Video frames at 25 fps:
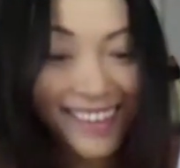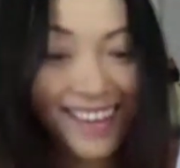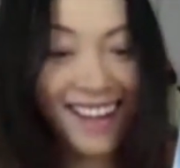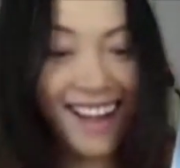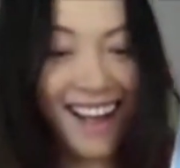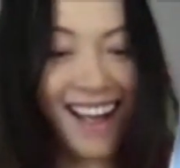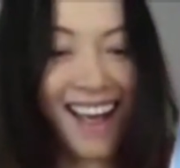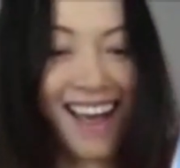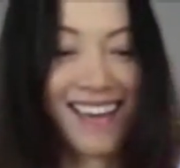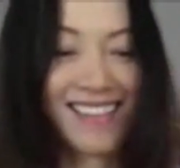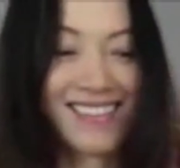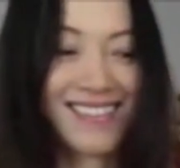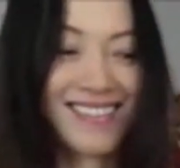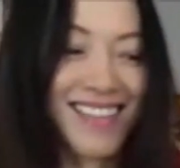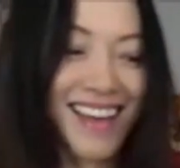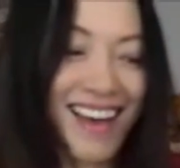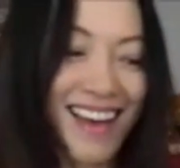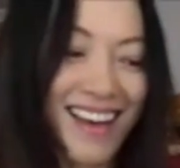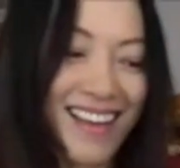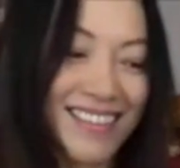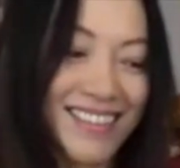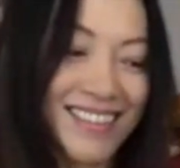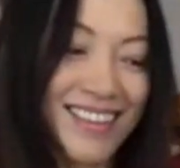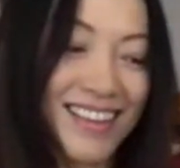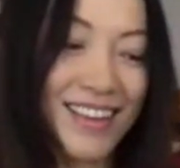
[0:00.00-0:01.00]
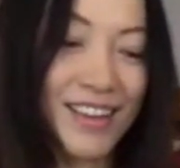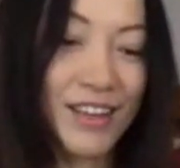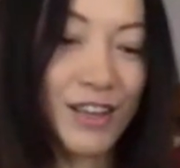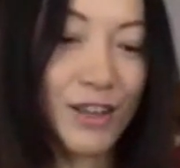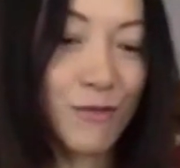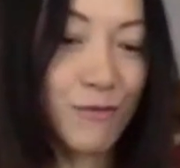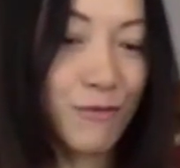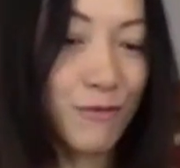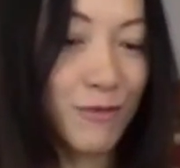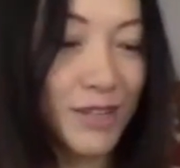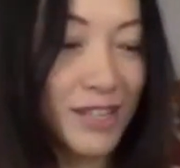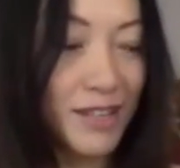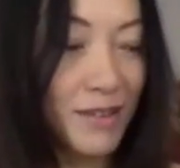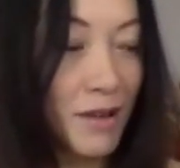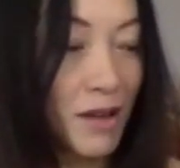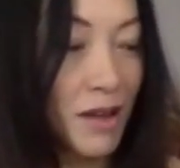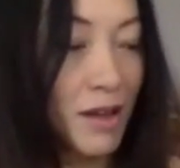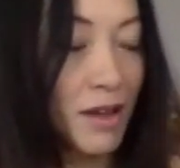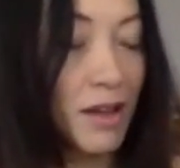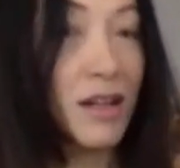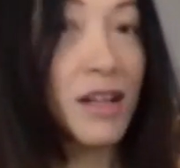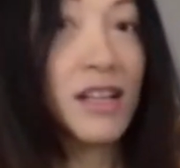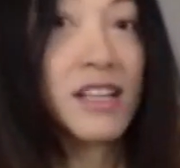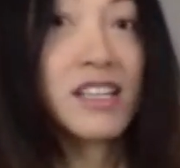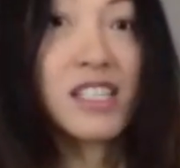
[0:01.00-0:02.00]
And then if we
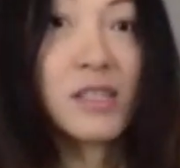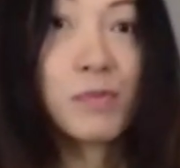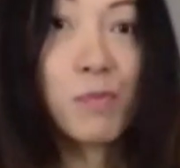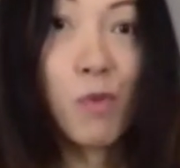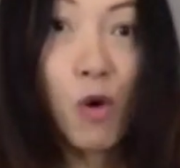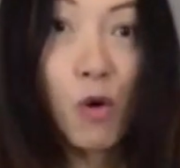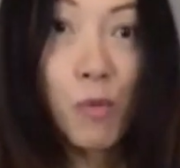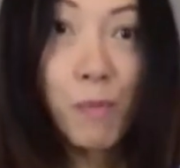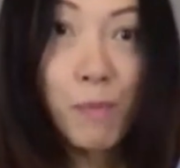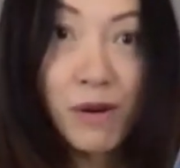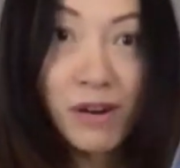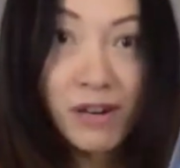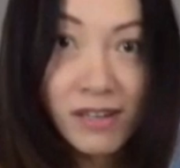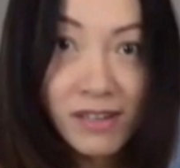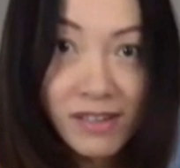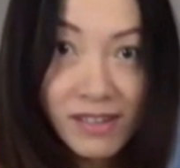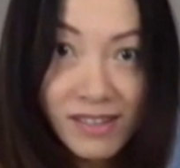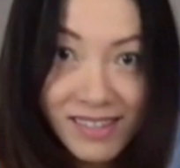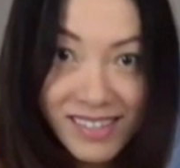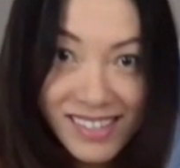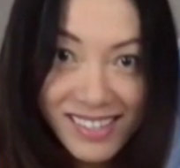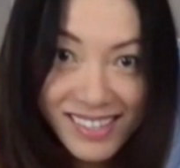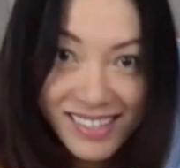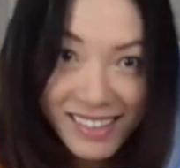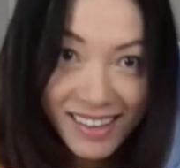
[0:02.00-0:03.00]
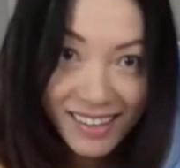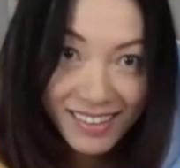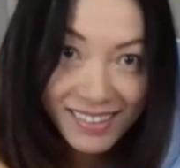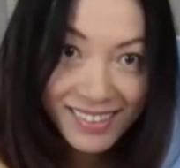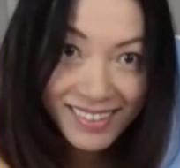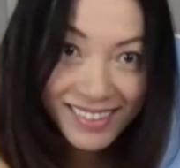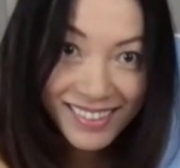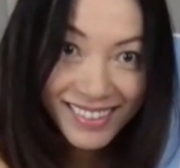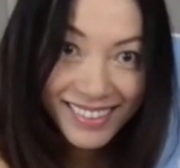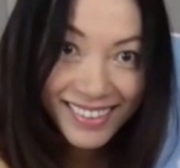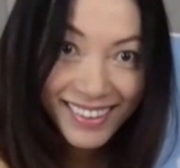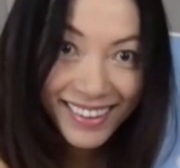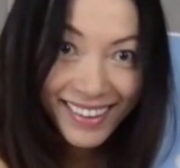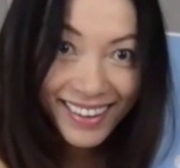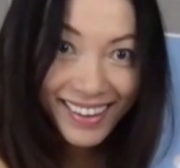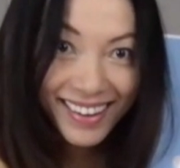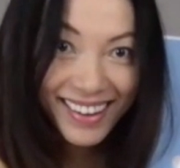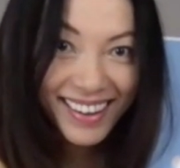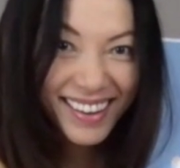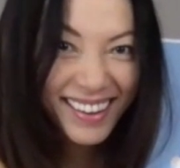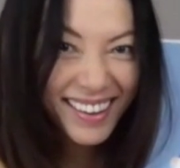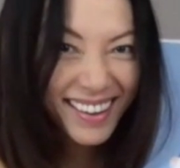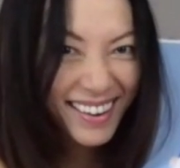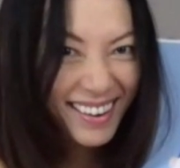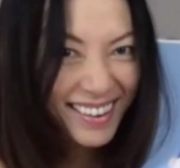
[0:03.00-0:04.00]
small person,
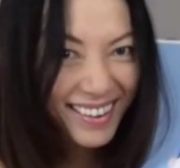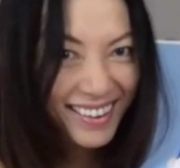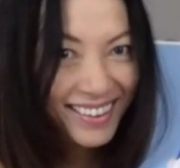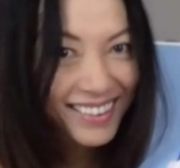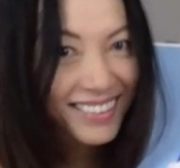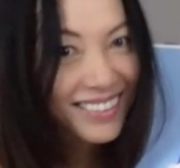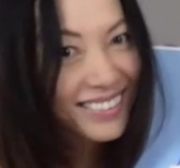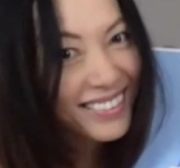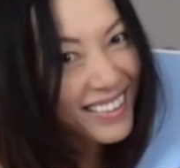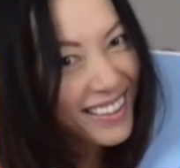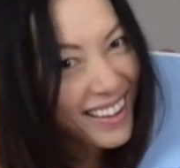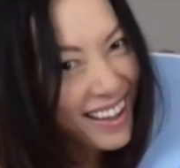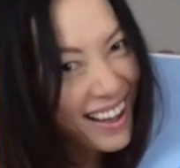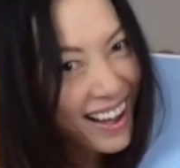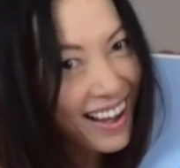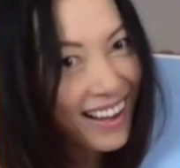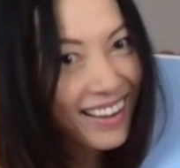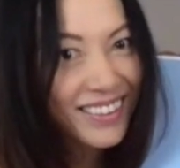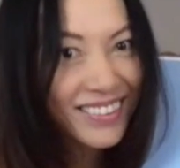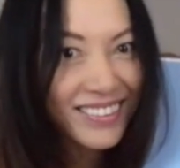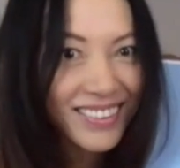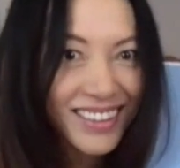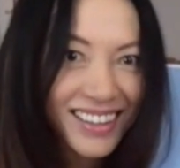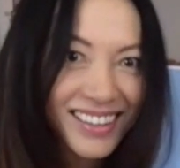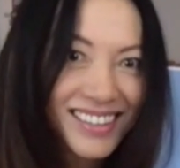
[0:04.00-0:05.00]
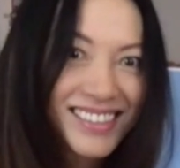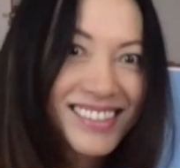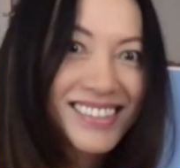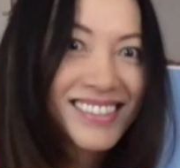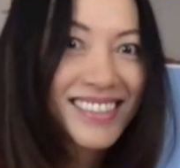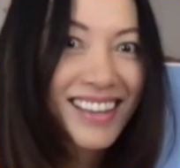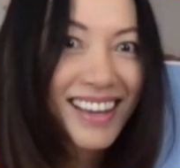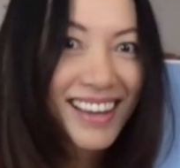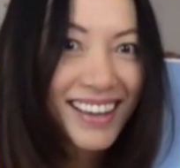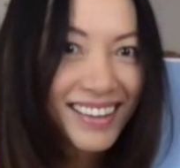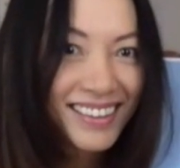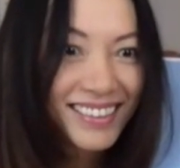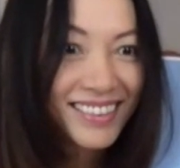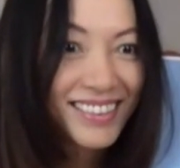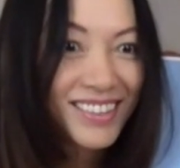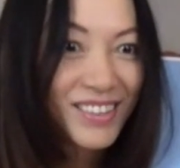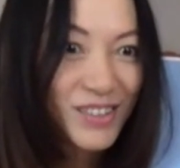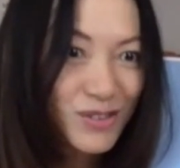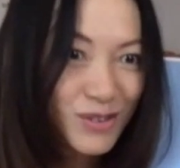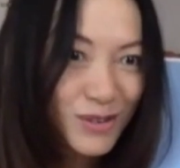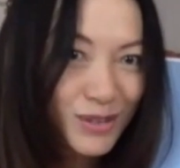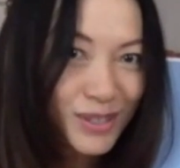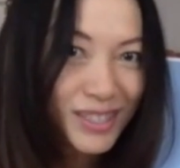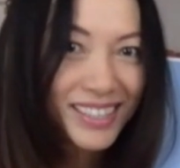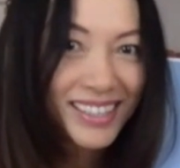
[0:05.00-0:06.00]
here, yeah, you can say
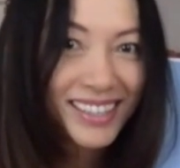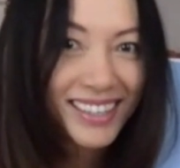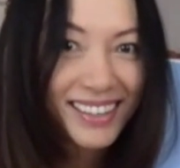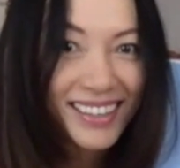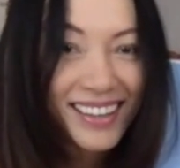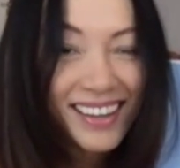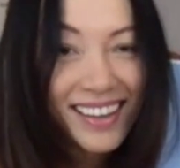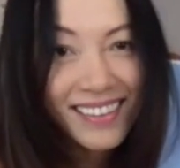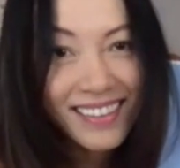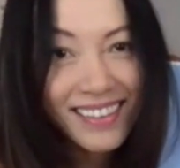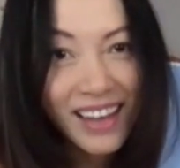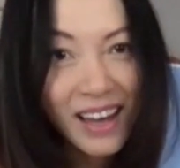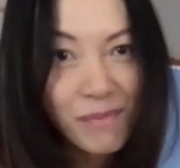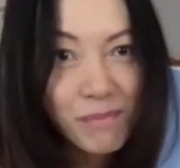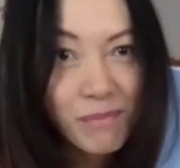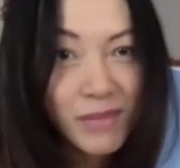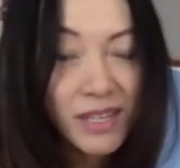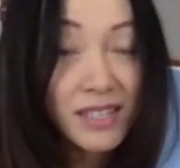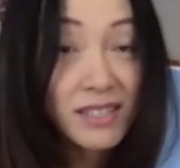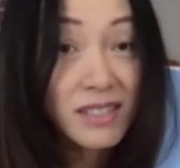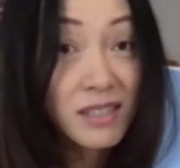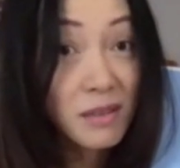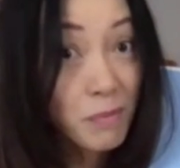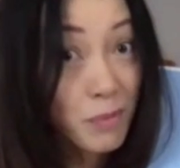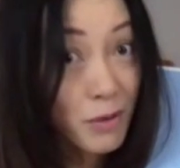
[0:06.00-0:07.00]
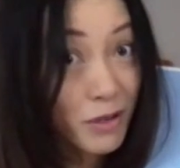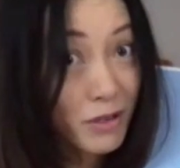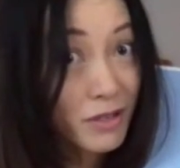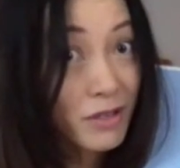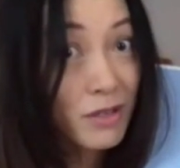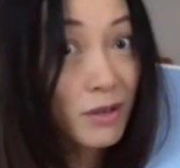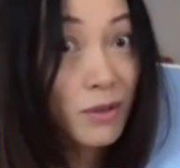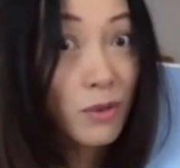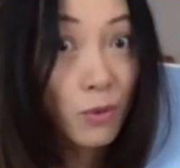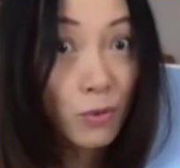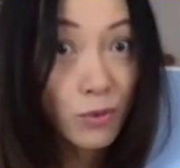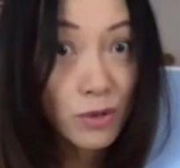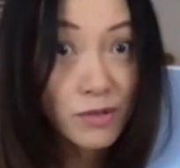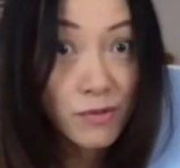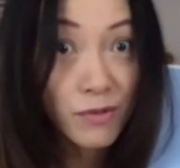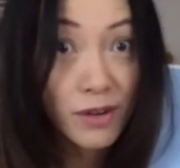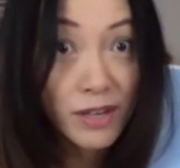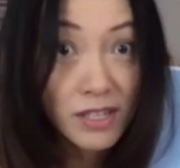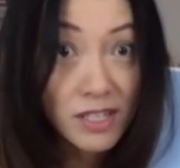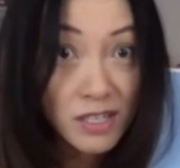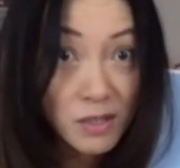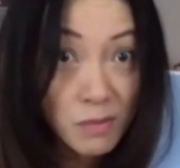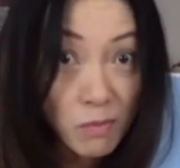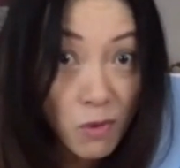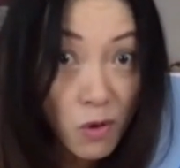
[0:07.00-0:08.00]
literally that means a person who is very
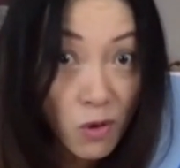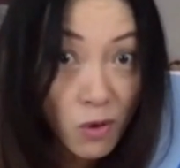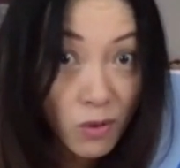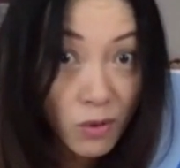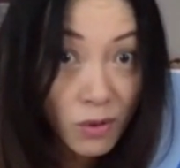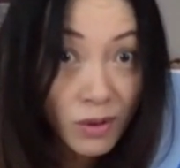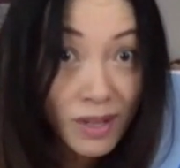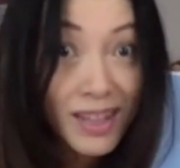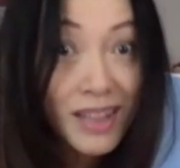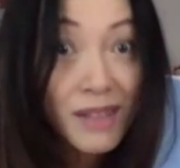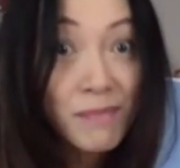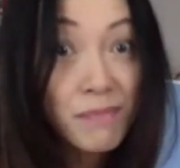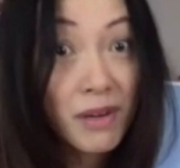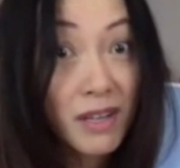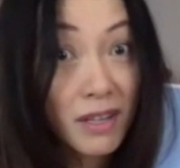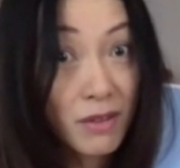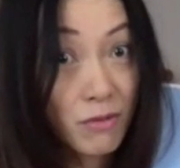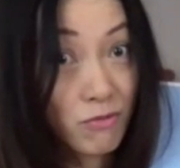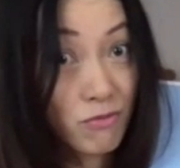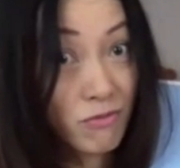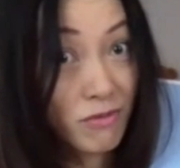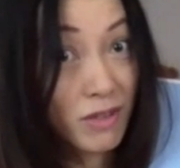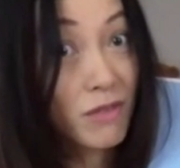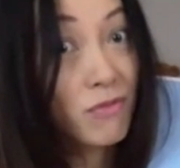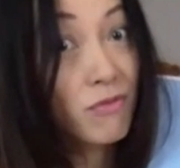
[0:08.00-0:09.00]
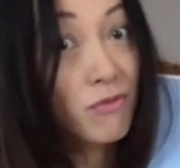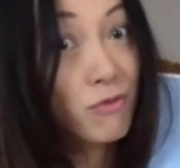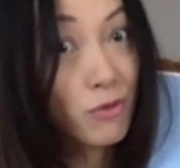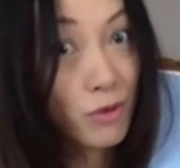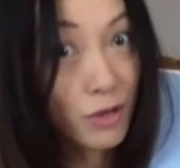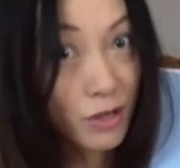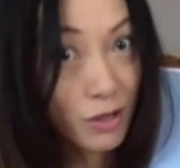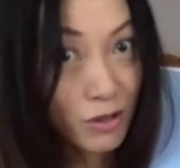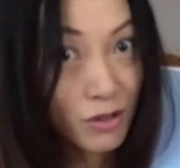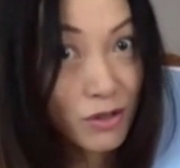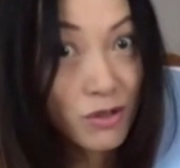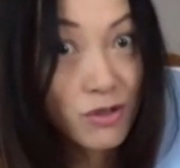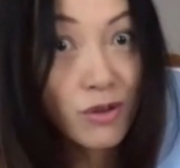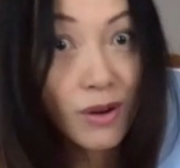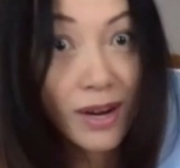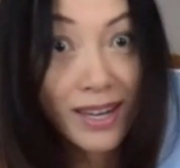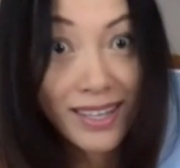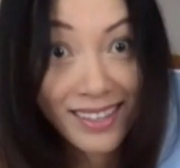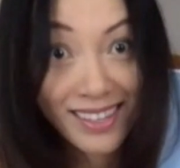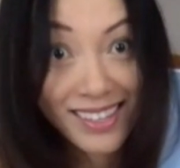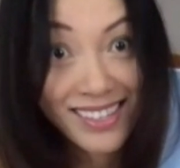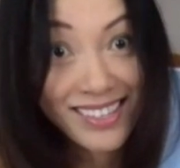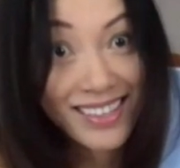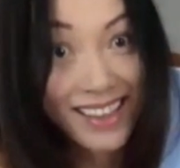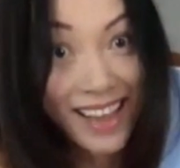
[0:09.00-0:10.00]
small, but in real
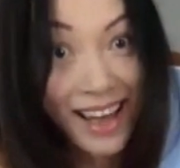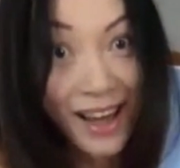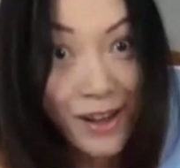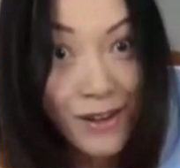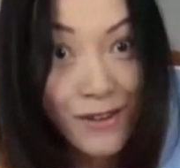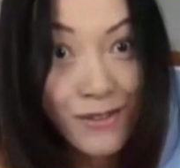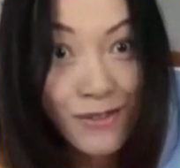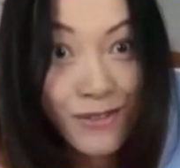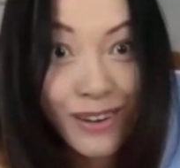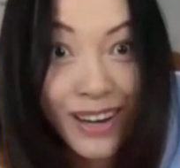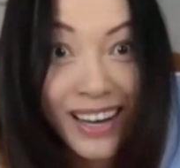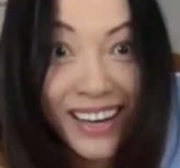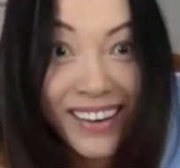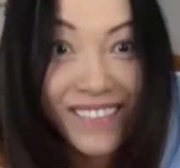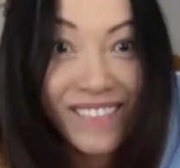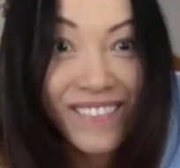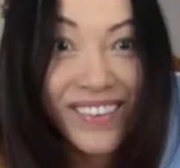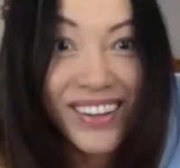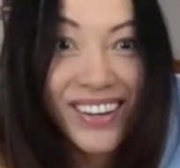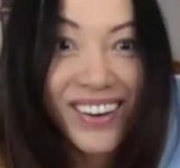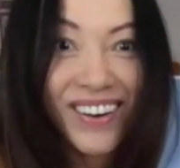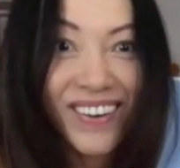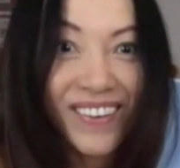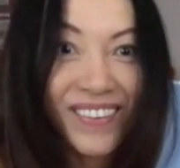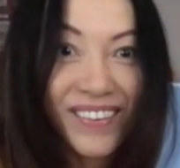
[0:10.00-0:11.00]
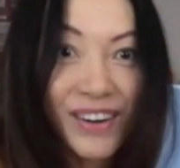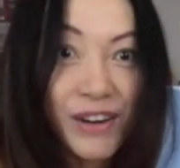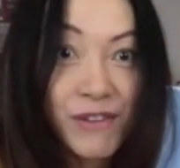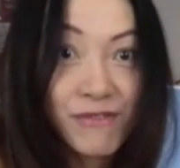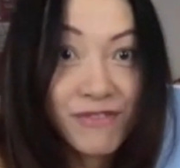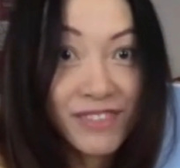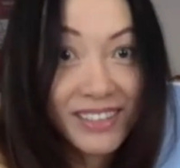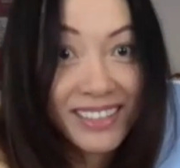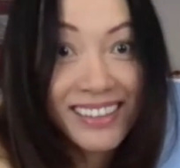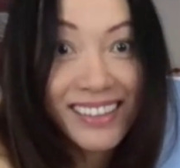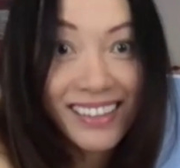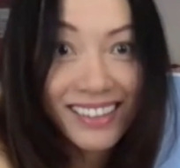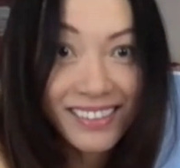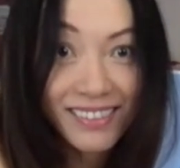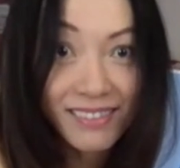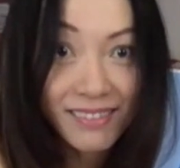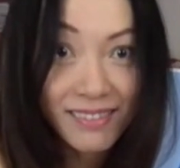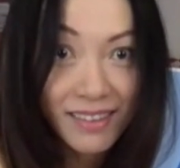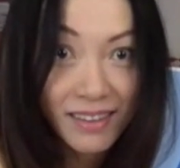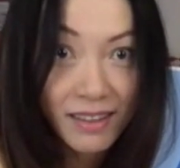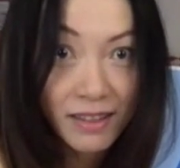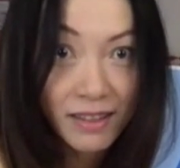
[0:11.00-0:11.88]
Chinese life, we call a villain,